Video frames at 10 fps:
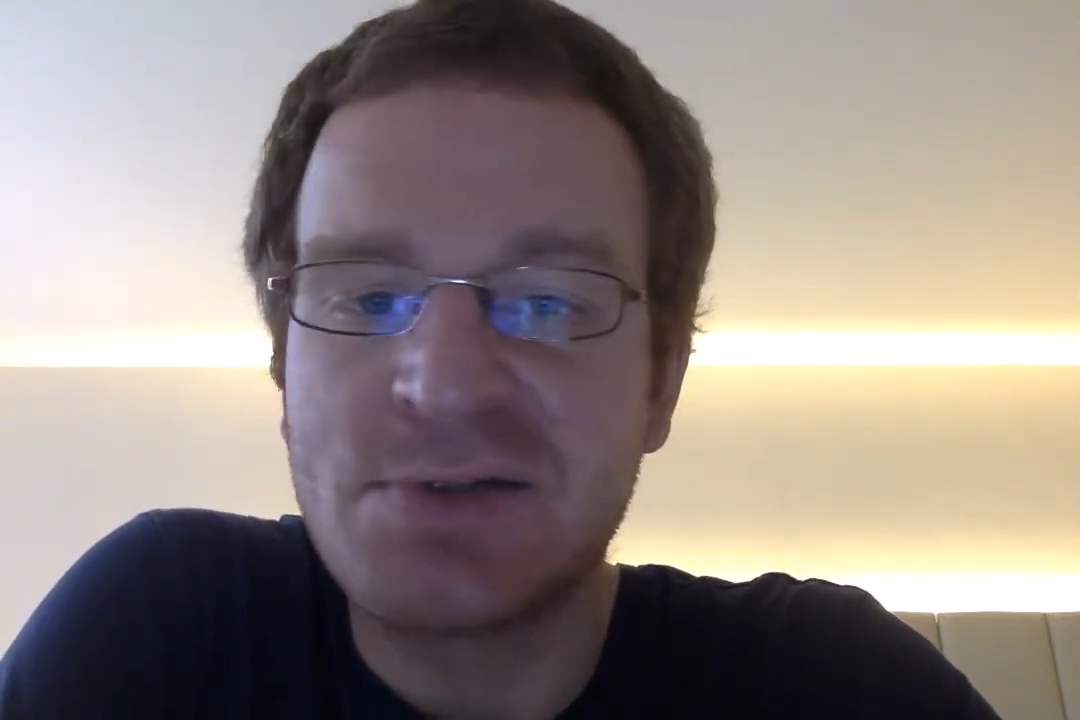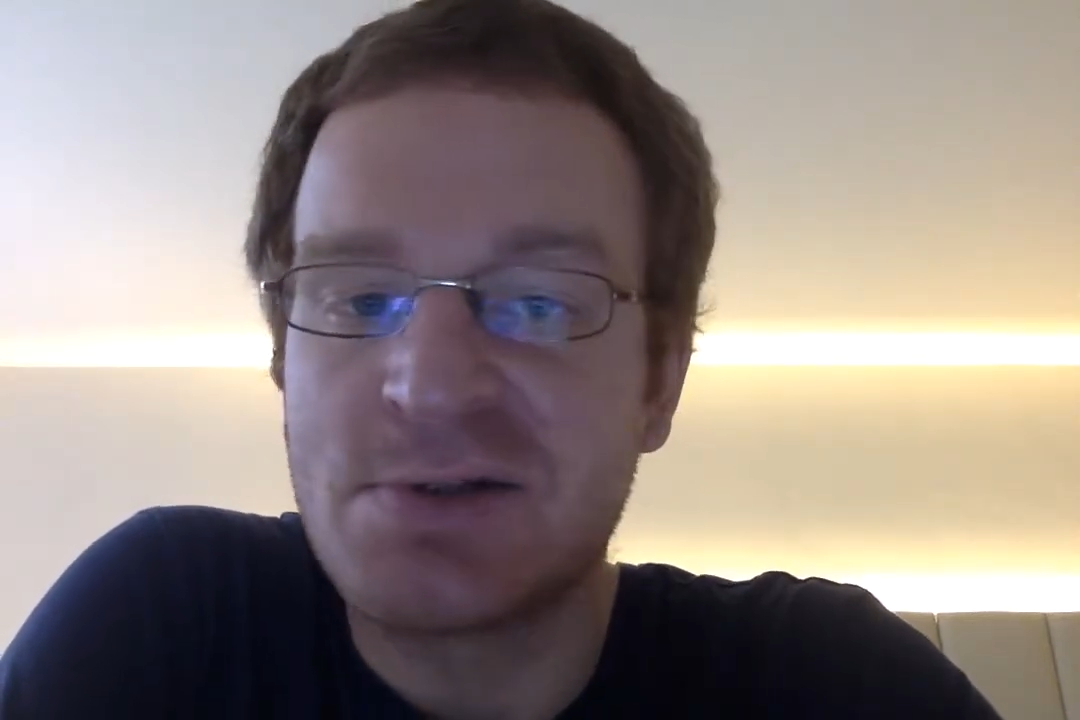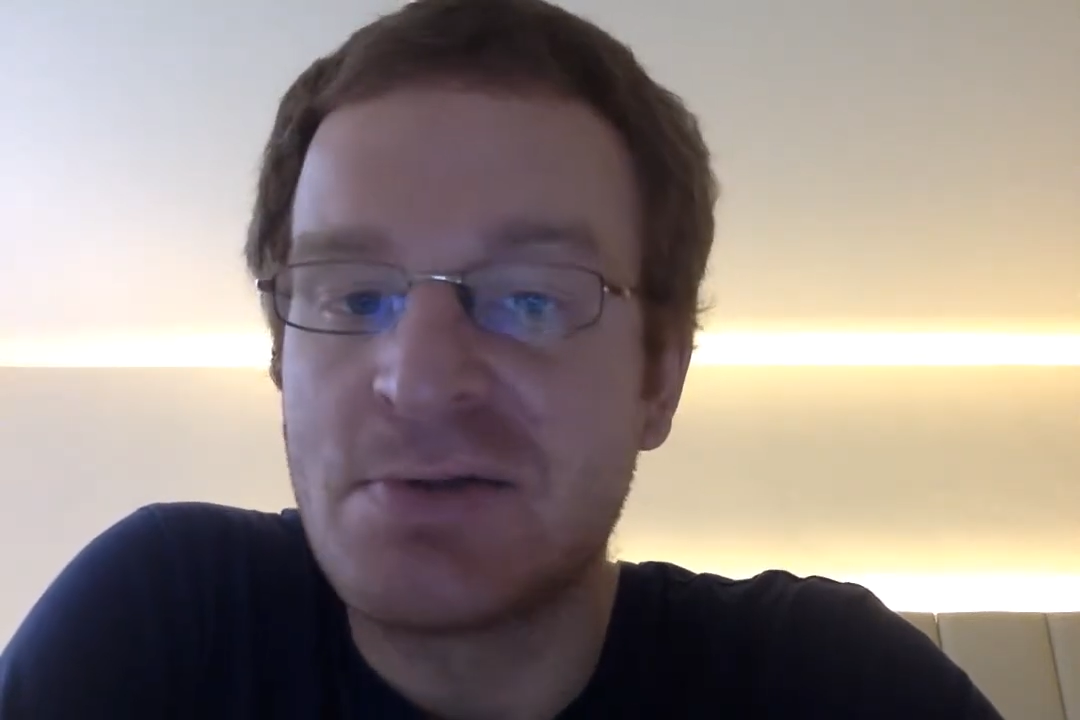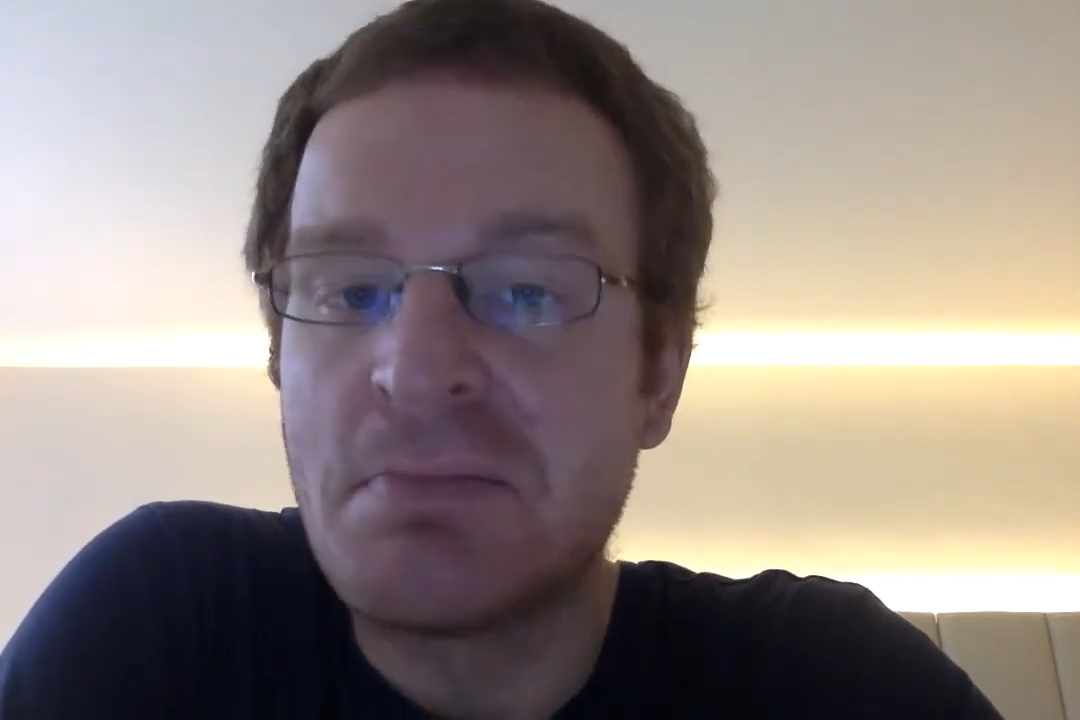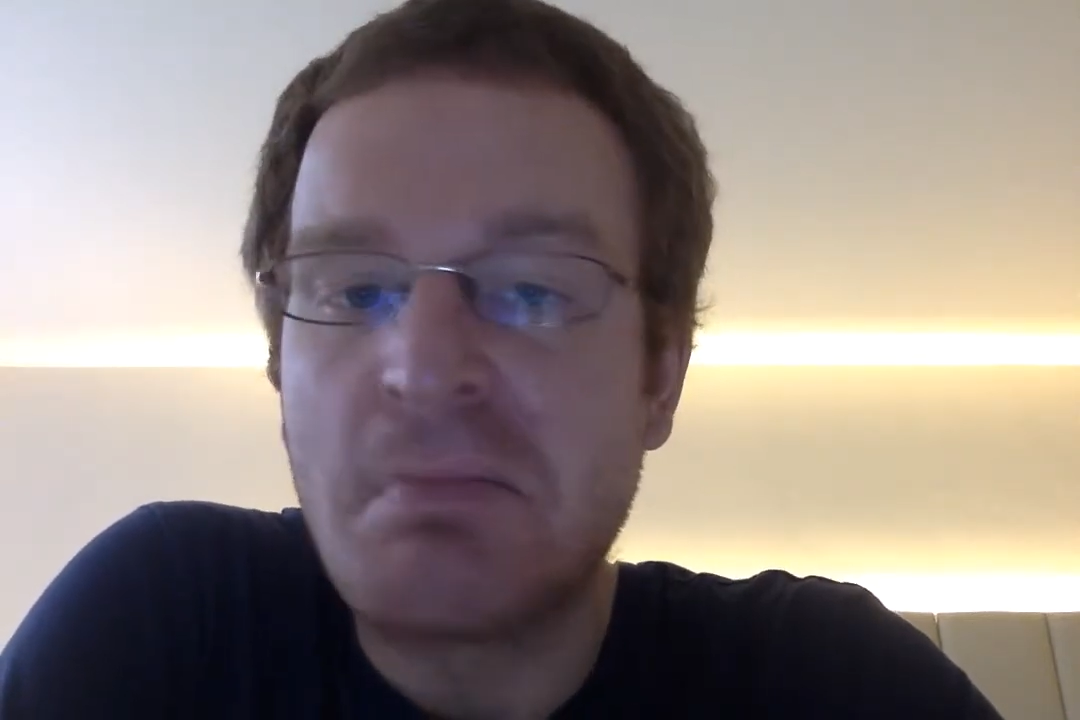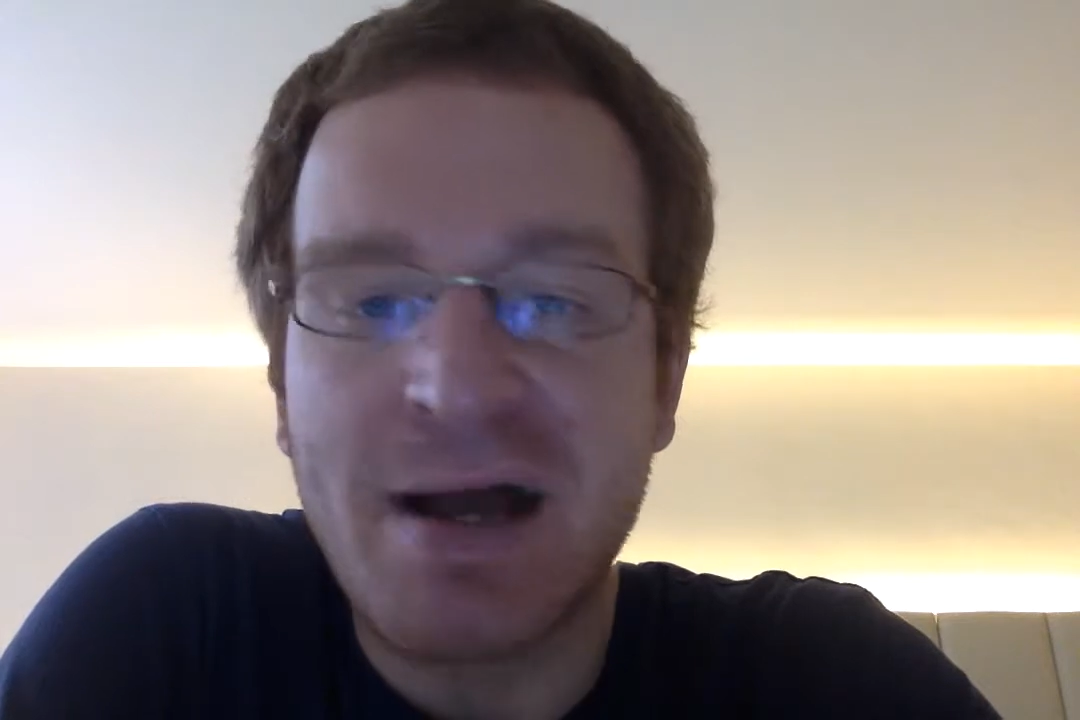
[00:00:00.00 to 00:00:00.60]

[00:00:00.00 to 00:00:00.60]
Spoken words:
there are some